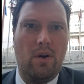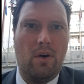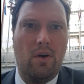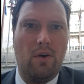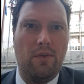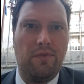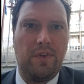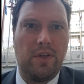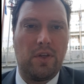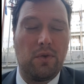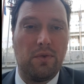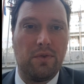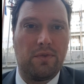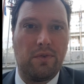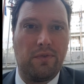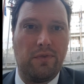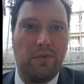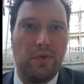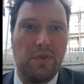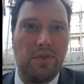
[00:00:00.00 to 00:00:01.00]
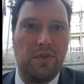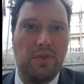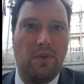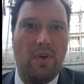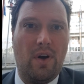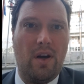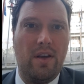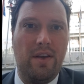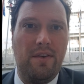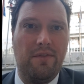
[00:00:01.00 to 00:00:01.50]
of the
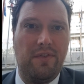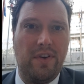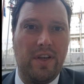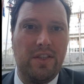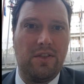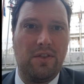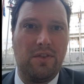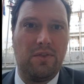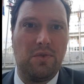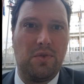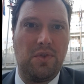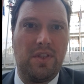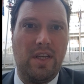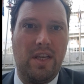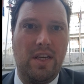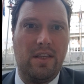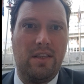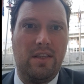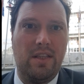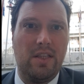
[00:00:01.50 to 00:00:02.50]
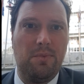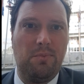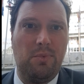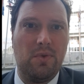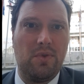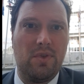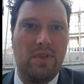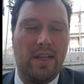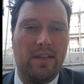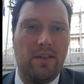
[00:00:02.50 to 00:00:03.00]
controversial Investor to State
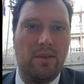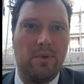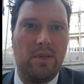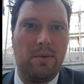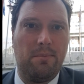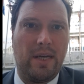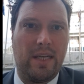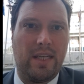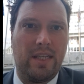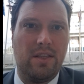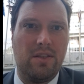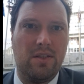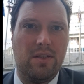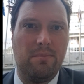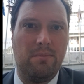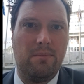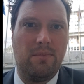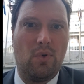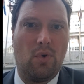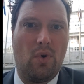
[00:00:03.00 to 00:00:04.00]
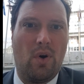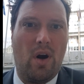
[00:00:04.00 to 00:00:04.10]
Dispute Settlement Mechanism, or